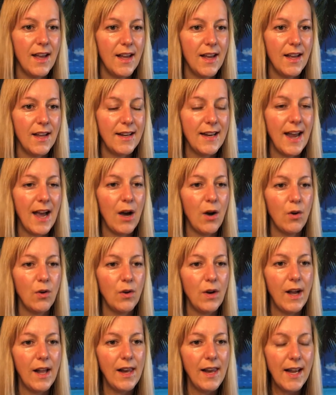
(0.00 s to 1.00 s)

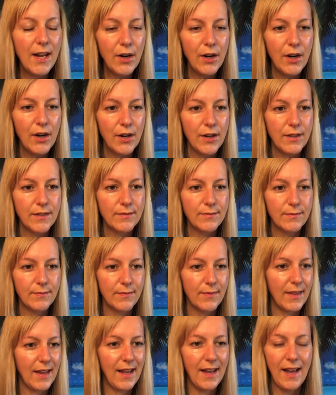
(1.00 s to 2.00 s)
Now, later,
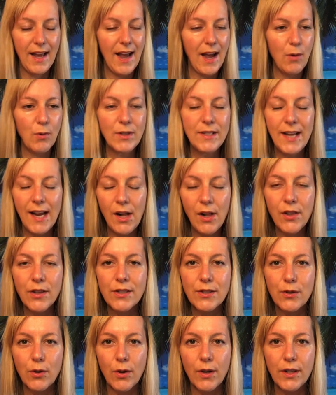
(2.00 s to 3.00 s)
I would tell the
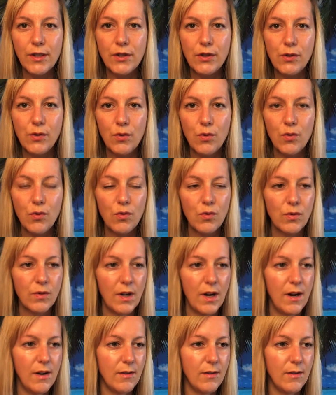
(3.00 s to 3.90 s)
story to